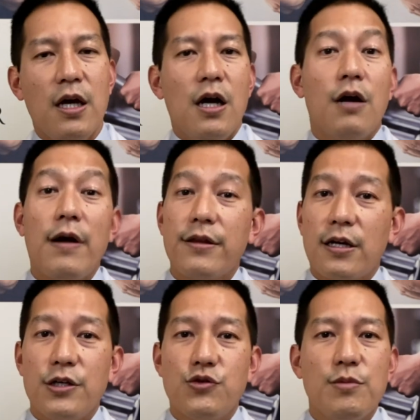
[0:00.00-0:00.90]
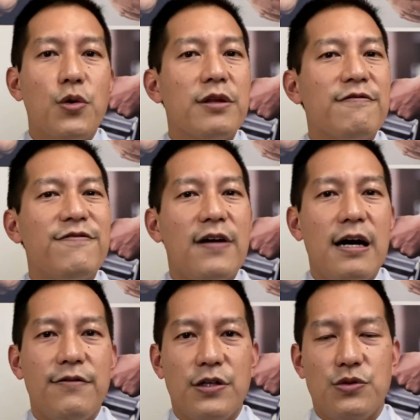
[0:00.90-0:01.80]
Around the country, more than
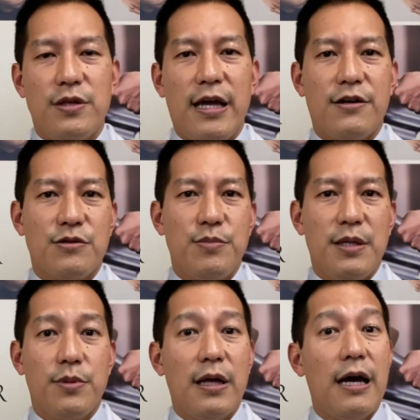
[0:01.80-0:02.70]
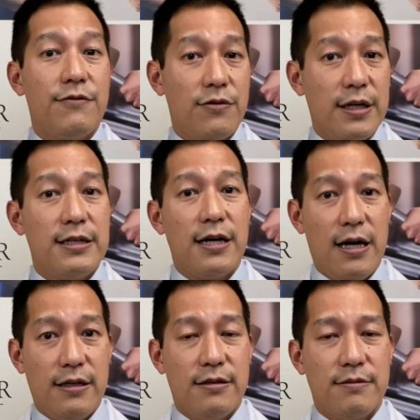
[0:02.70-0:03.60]
500,000 people have already died.
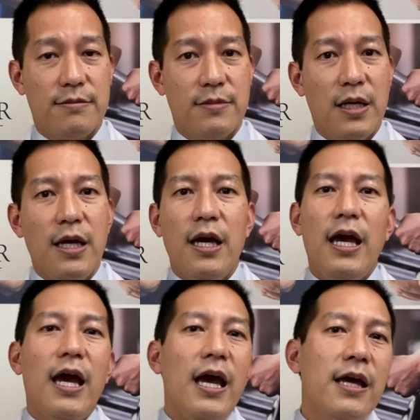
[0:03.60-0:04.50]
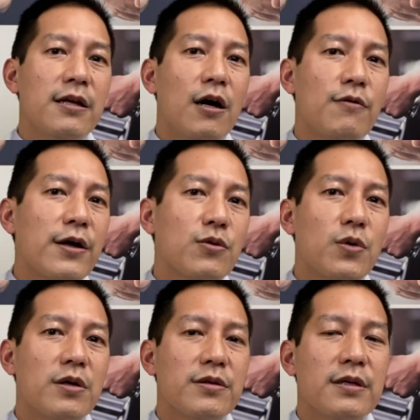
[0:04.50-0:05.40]
And around the
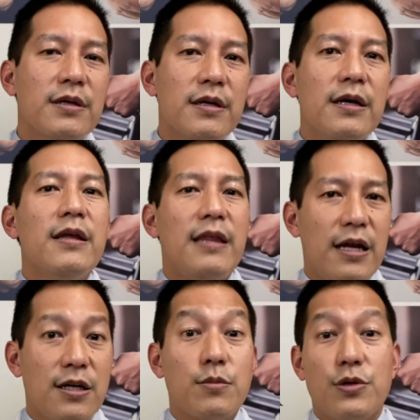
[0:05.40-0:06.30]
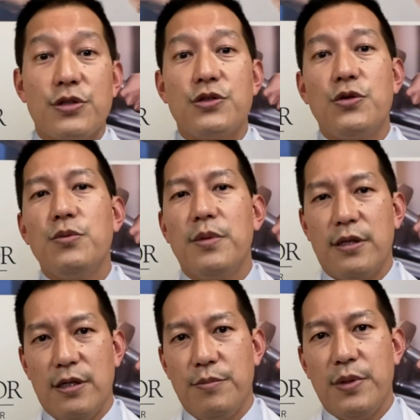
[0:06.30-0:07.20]
world, that number is 2
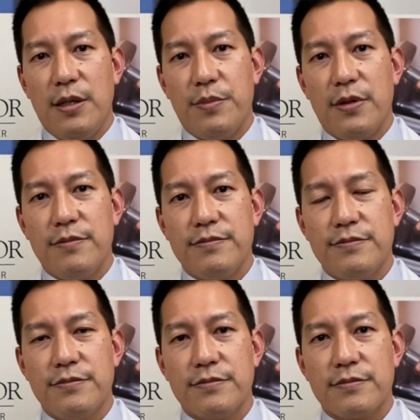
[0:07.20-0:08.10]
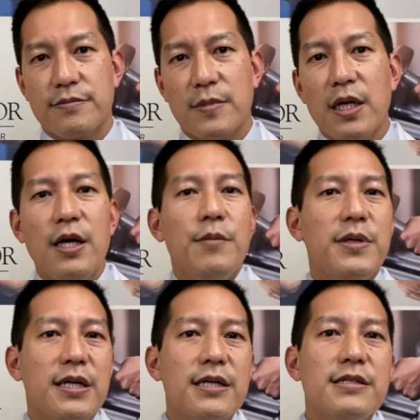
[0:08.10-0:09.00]
million people.
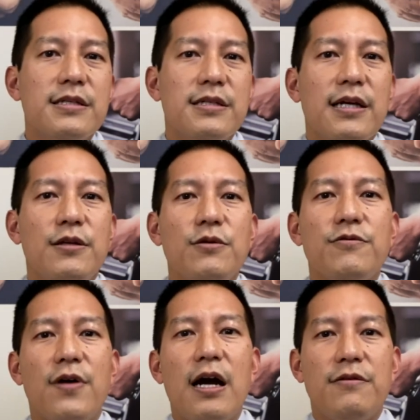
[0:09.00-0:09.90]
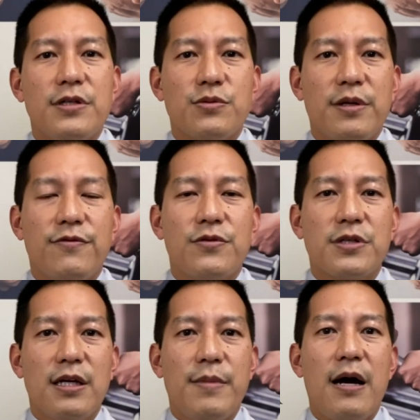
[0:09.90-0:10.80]
Because this is a new virus when it first
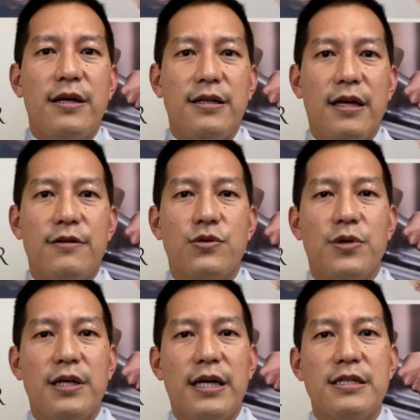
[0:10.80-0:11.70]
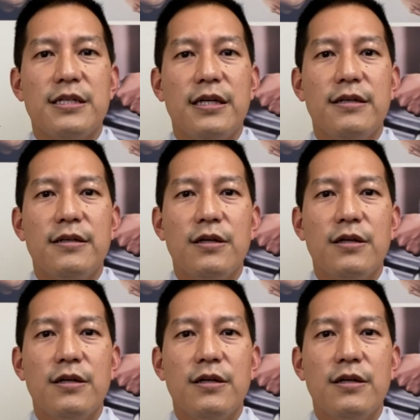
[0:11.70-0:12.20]
came out at the end of 2019,